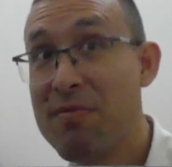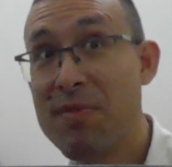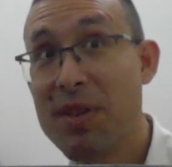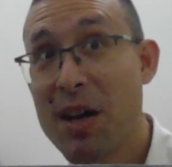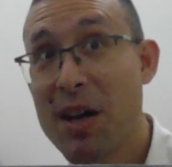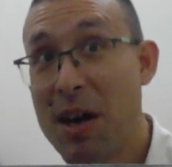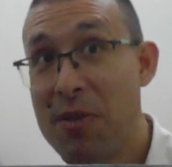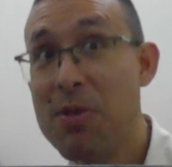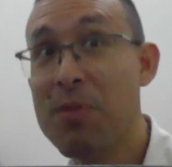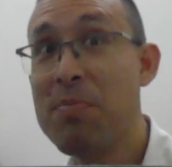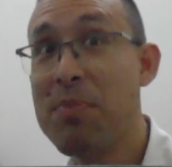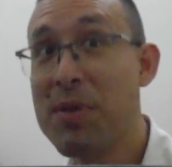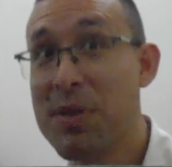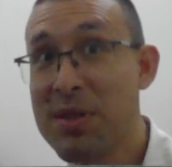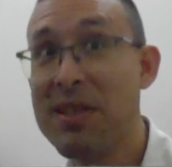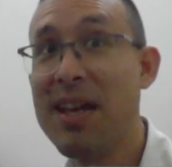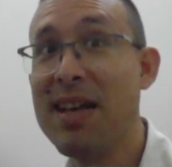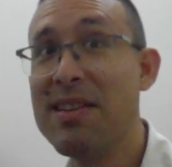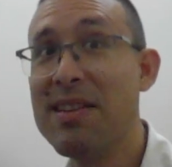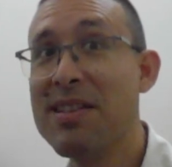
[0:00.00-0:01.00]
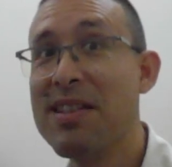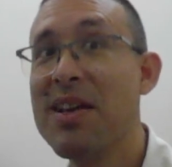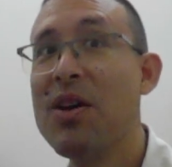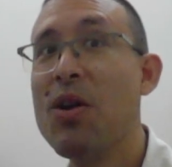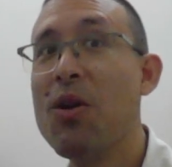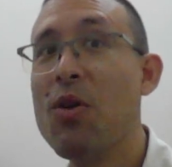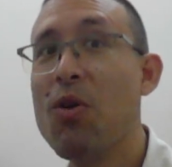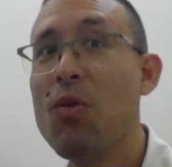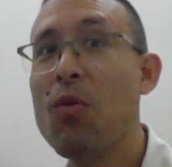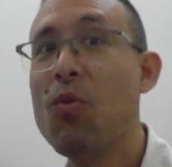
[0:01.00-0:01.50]
100%
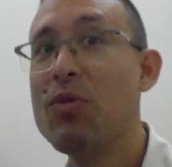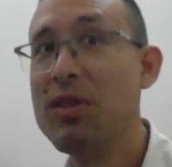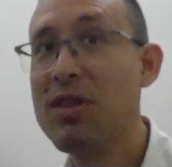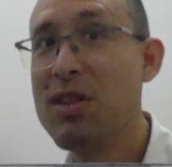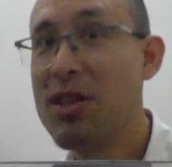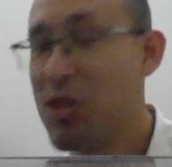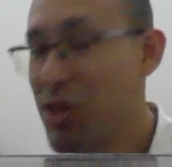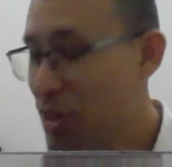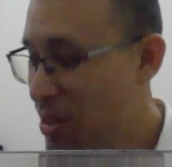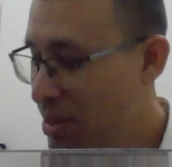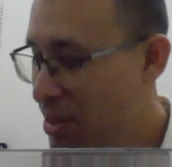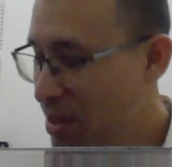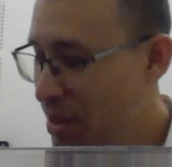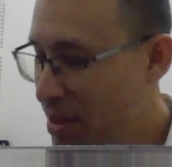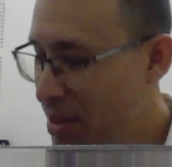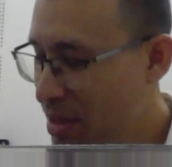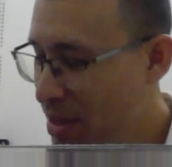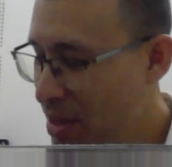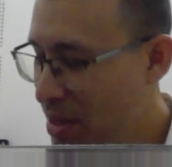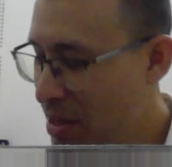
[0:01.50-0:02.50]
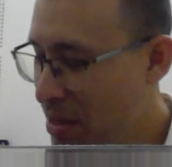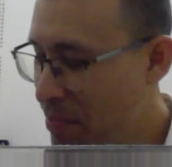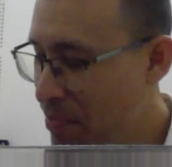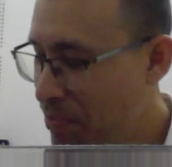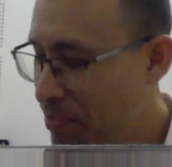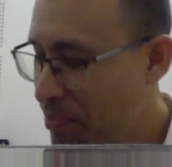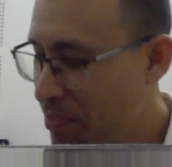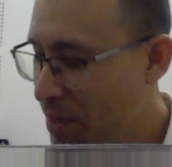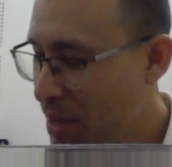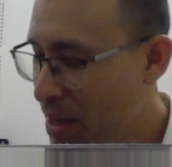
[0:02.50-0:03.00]
this,
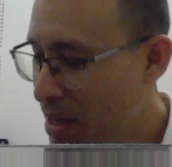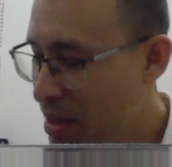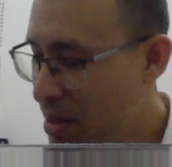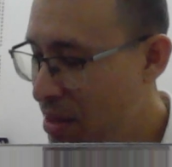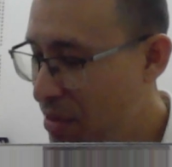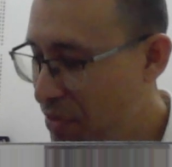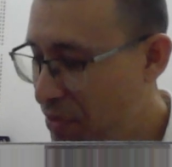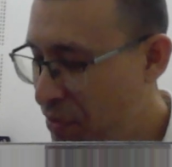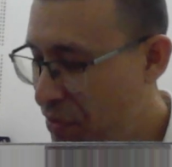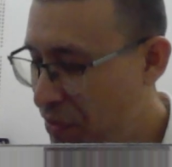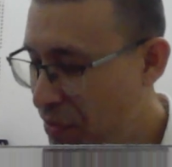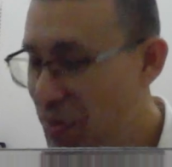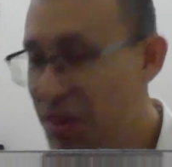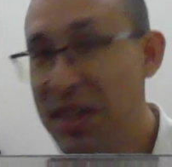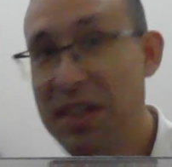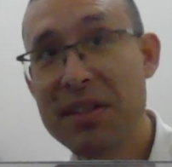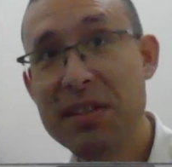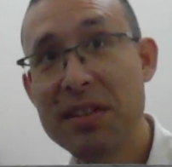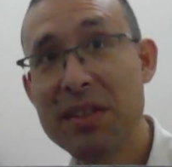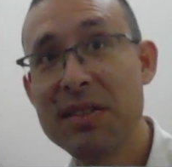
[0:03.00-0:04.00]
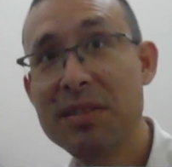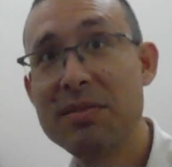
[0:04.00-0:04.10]
the feel,